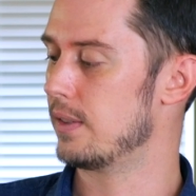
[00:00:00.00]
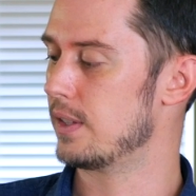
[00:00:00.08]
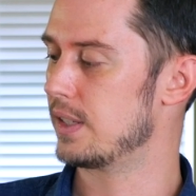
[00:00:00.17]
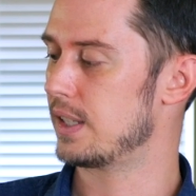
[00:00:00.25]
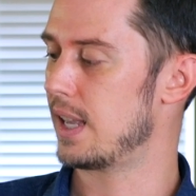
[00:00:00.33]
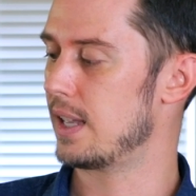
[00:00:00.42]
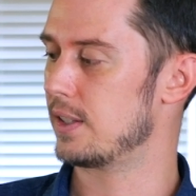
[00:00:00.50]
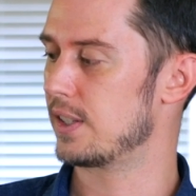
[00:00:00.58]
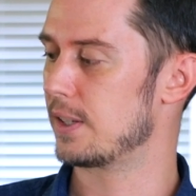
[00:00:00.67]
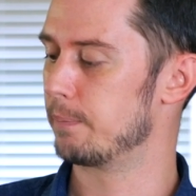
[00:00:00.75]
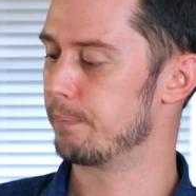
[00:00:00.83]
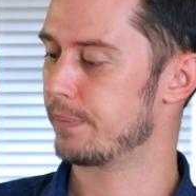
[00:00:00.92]
the
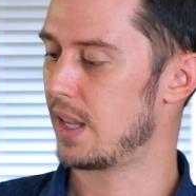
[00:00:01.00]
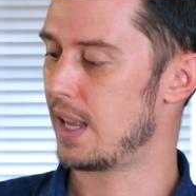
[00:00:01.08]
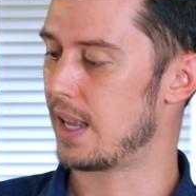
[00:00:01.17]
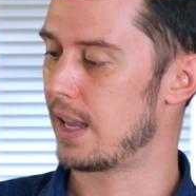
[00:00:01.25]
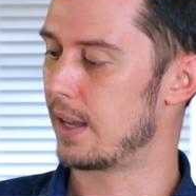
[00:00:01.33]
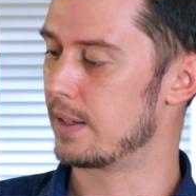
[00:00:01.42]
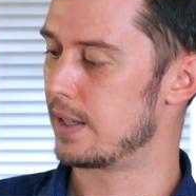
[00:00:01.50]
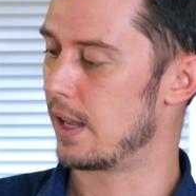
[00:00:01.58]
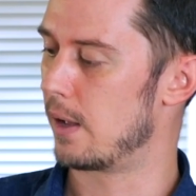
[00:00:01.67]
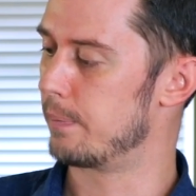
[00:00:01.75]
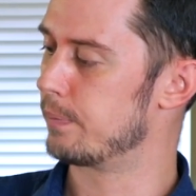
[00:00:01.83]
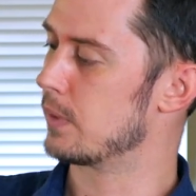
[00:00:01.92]
States, and
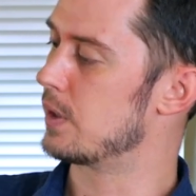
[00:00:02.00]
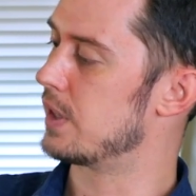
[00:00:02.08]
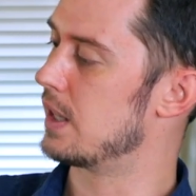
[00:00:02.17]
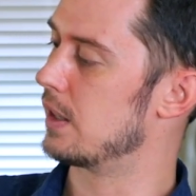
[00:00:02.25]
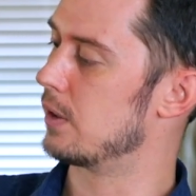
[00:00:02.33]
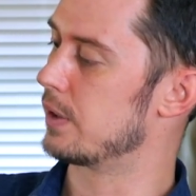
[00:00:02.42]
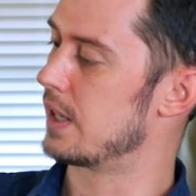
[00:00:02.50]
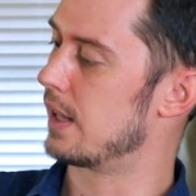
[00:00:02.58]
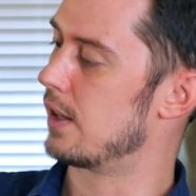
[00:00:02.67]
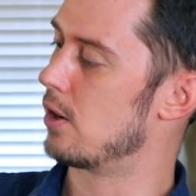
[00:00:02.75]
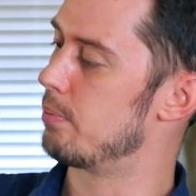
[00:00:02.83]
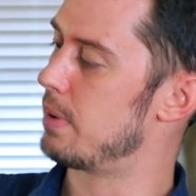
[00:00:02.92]
you see a little
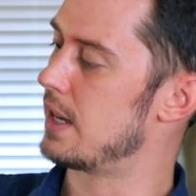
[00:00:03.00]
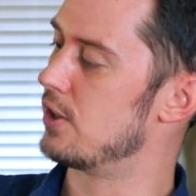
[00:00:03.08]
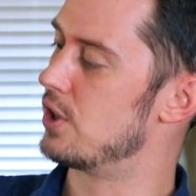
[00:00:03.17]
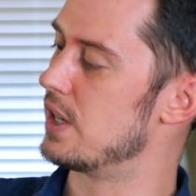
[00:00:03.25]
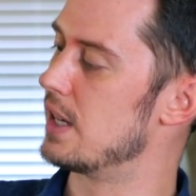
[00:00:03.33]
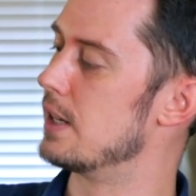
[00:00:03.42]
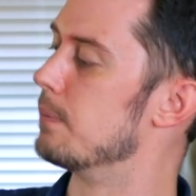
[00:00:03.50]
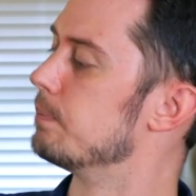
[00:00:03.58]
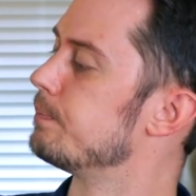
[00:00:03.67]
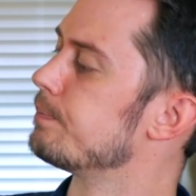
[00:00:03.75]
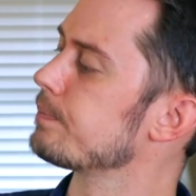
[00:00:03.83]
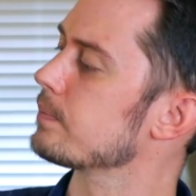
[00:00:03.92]
yellow PG
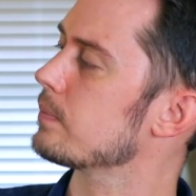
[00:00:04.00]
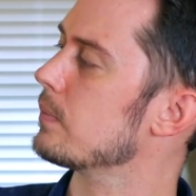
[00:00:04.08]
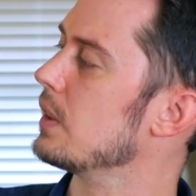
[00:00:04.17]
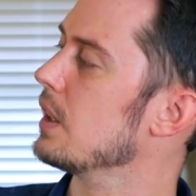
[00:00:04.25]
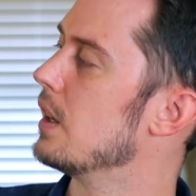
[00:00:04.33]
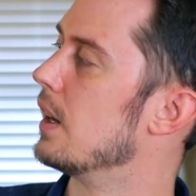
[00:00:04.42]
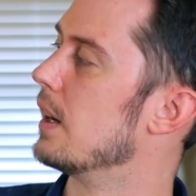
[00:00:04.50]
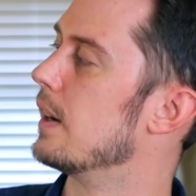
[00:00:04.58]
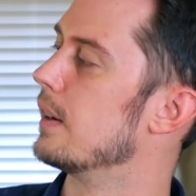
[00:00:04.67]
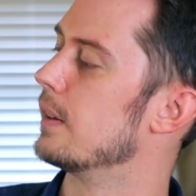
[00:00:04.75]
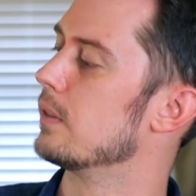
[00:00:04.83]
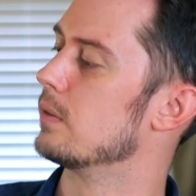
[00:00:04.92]

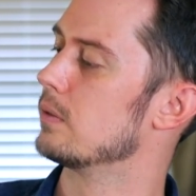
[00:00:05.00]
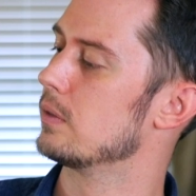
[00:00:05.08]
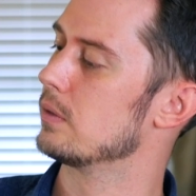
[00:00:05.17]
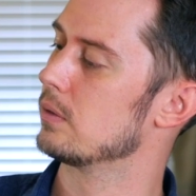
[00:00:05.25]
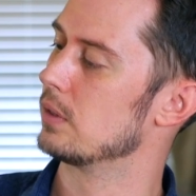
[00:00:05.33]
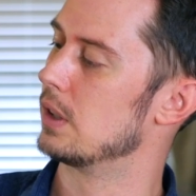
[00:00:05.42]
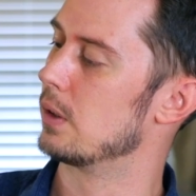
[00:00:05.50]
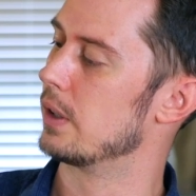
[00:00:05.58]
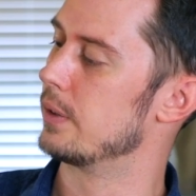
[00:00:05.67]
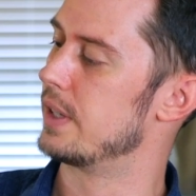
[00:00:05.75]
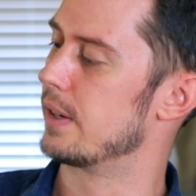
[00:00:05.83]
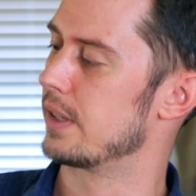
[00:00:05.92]
logo
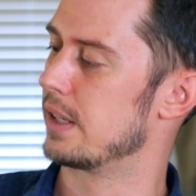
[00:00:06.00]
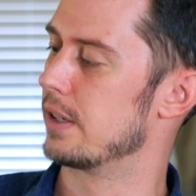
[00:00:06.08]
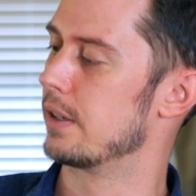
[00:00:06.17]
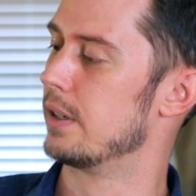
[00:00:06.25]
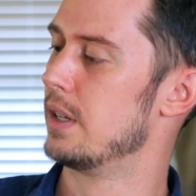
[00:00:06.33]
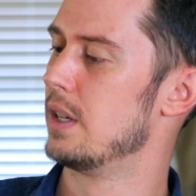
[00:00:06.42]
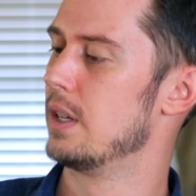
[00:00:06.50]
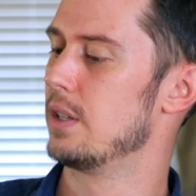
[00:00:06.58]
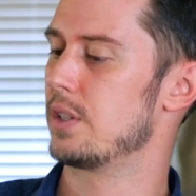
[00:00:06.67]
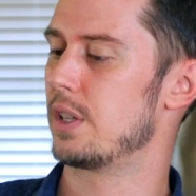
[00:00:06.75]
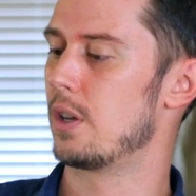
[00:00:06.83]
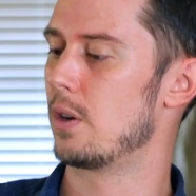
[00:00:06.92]
down here.
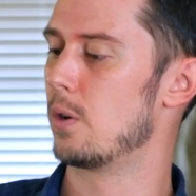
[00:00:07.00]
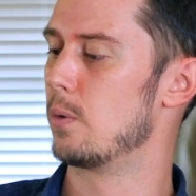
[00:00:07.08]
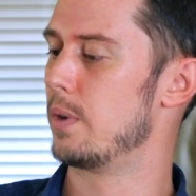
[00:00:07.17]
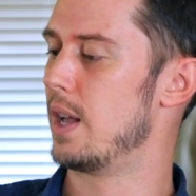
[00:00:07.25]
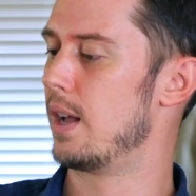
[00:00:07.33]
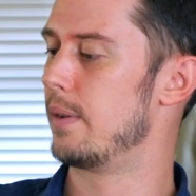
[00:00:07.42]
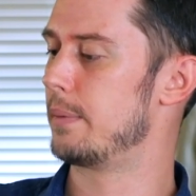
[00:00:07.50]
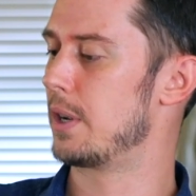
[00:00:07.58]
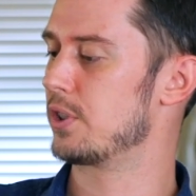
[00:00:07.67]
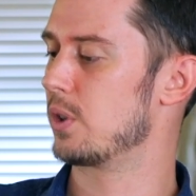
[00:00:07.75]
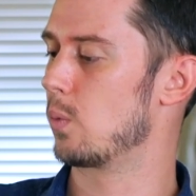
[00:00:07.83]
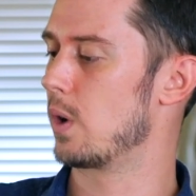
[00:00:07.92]
So I'm not
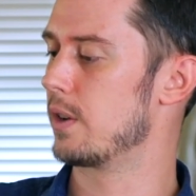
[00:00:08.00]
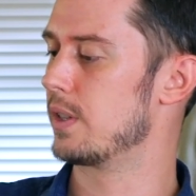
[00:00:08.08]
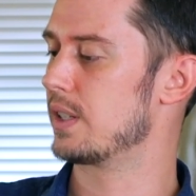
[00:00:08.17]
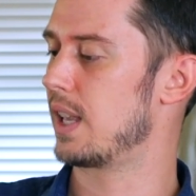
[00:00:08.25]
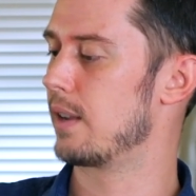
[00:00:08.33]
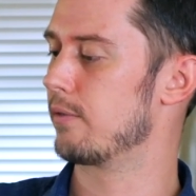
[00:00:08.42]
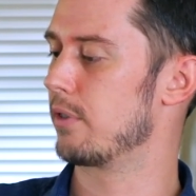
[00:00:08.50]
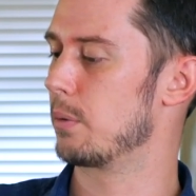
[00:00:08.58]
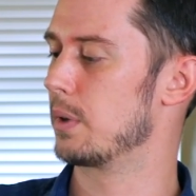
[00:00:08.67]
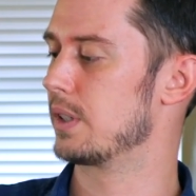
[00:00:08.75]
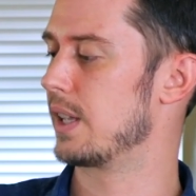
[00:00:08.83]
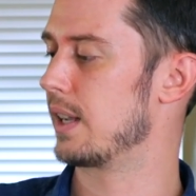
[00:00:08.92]
sure where this came from
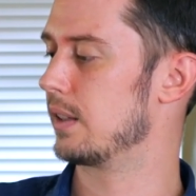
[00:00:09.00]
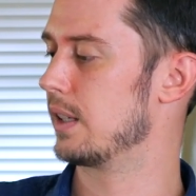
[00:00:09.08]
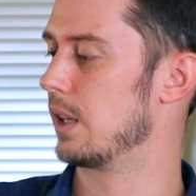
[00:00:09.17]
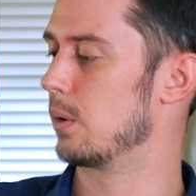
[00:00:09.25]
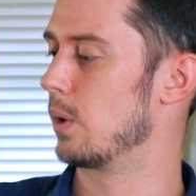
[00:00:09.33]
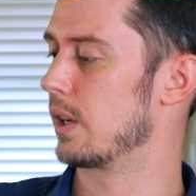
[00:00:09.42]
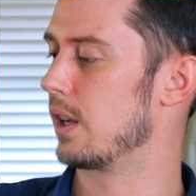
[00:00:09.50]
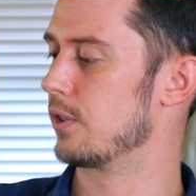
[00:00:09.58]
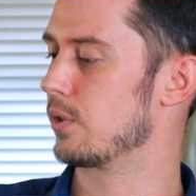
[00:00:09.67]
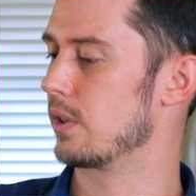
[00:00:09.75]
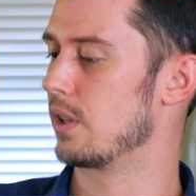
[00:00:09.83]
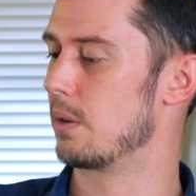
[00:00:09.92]
exactly, like what
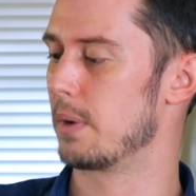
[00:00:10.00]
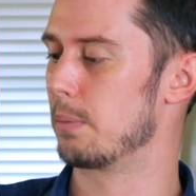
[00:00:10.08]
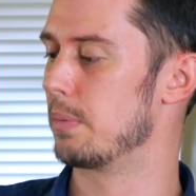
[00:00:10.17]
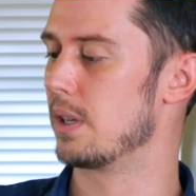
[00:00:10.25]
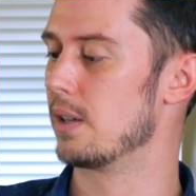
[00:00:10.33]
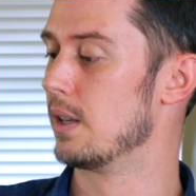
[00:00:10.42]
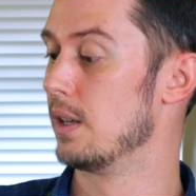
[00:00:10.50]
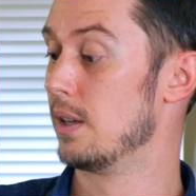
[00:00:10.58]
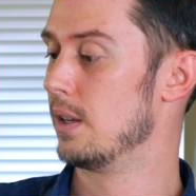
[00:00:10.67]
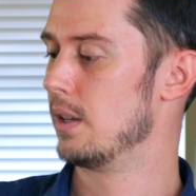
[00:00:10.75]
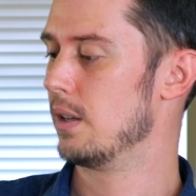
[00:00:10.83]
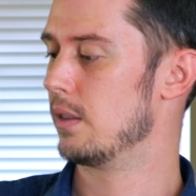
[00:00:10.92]
country. It might be
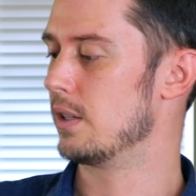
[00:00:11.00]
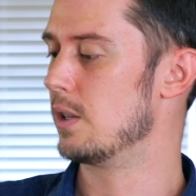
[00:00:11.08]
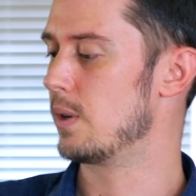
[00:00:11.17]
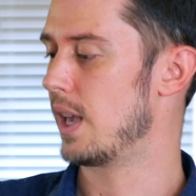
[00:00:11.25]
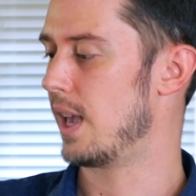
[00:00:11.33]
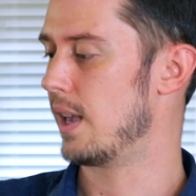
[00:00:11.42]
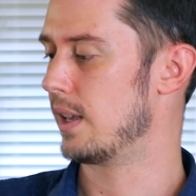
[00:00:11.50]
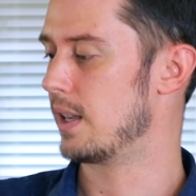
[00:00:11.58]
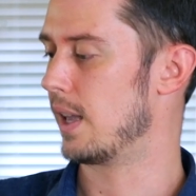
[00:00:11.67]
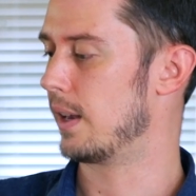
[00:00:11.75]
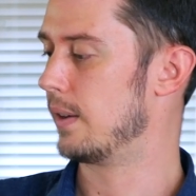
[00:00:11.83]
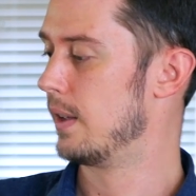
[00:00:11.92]
the UK
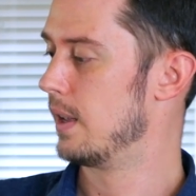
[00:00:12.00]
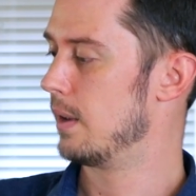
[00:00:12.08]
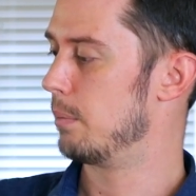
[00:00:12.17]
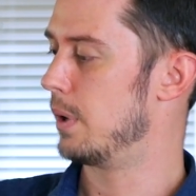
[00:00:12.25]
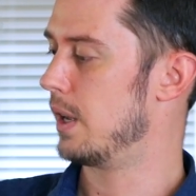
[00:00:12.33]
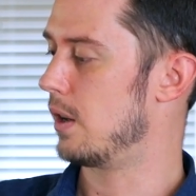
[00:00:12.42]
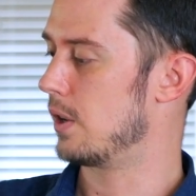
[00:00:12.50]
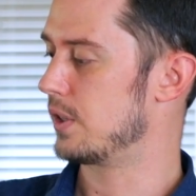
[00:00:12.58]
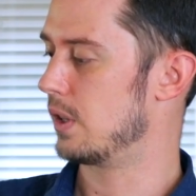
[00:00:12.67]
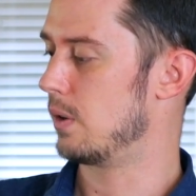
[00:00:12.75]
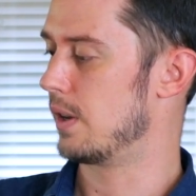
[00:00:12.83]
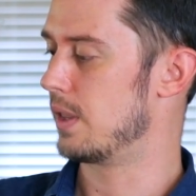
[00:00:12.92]
again. But
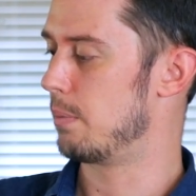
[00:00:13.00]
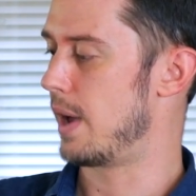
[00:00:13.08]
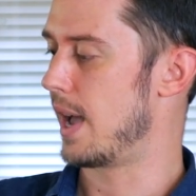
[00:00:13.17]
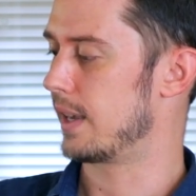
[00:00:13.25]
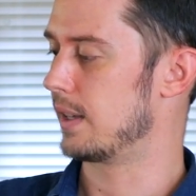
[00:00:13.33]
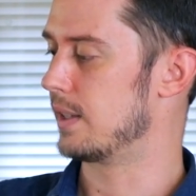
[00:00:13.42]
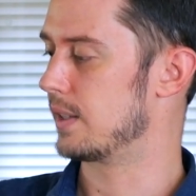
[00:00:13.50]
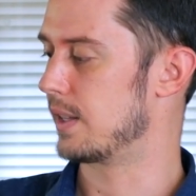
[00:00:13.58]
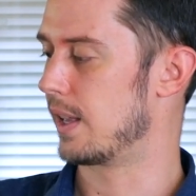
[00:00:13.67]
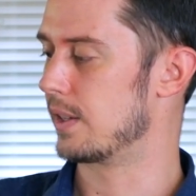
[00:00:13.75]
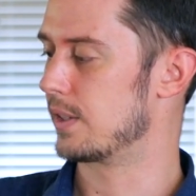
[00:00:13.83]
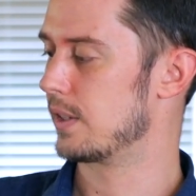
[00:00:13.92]
also on the back it
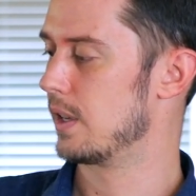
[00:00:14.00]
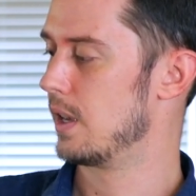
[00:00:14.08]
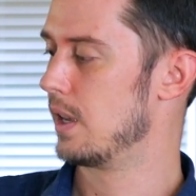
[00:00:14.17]
says,